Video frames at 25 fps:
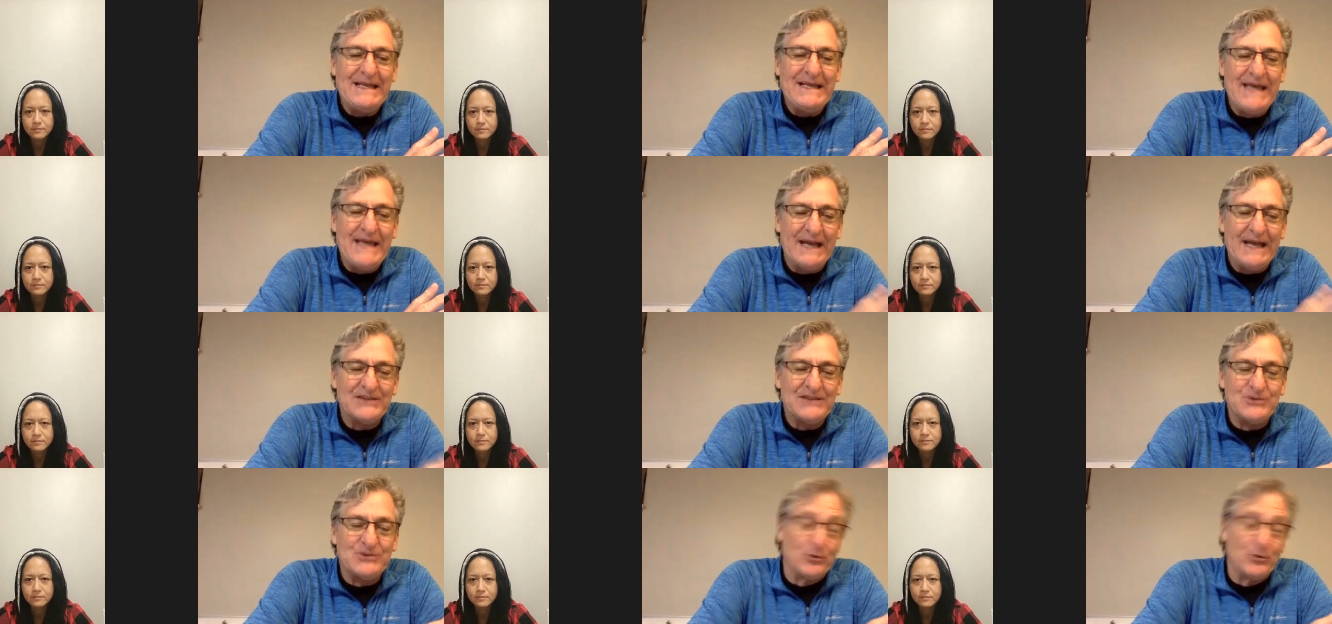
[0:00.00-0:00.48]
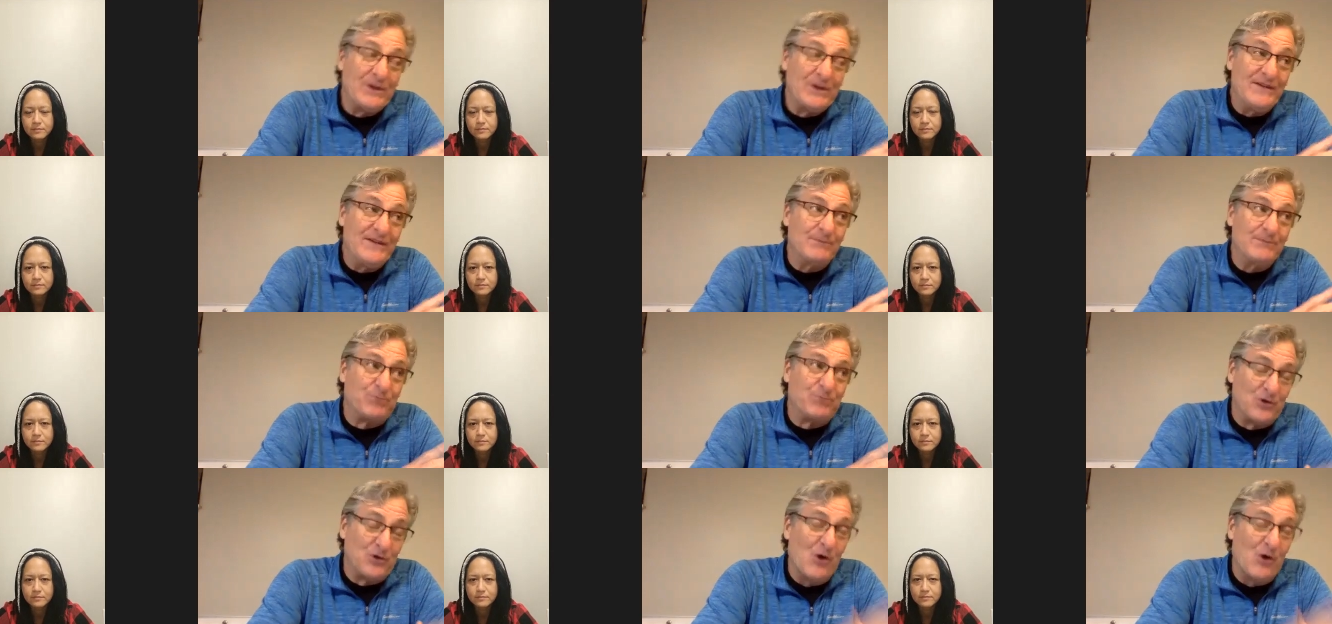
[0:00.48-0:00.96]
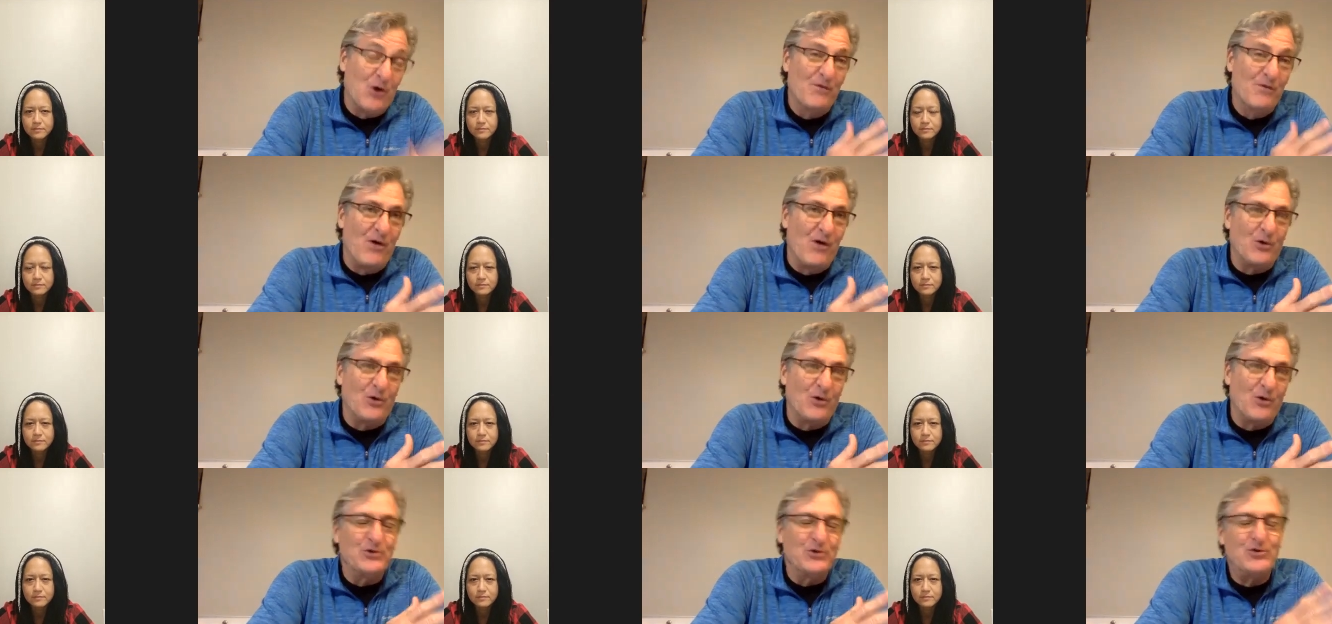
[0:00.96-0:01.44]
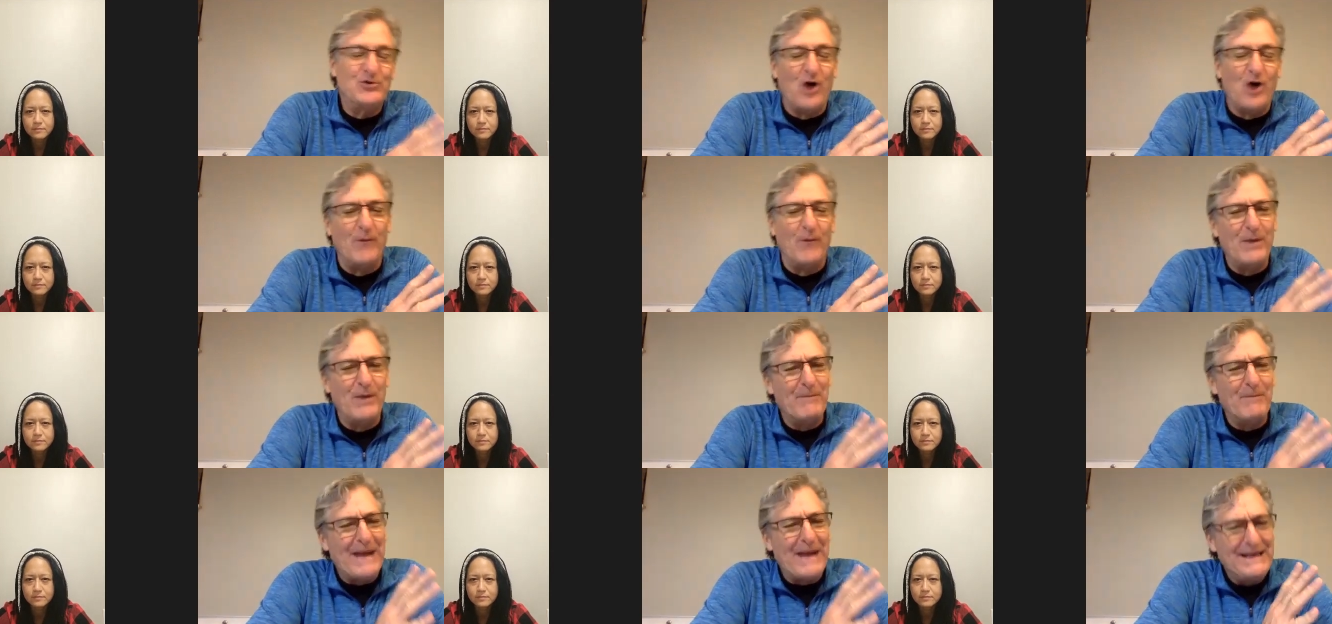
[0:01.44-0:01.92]
Speaker 1: guess, or even Provo, Utah,
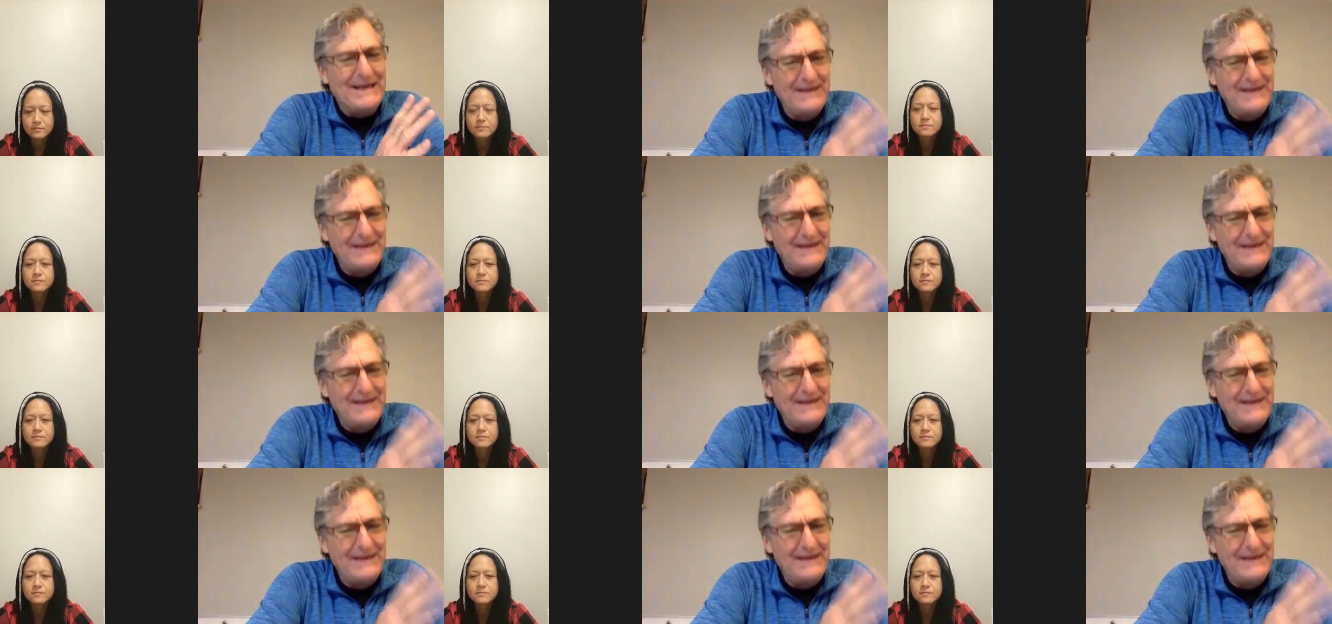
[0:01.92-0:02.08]
but my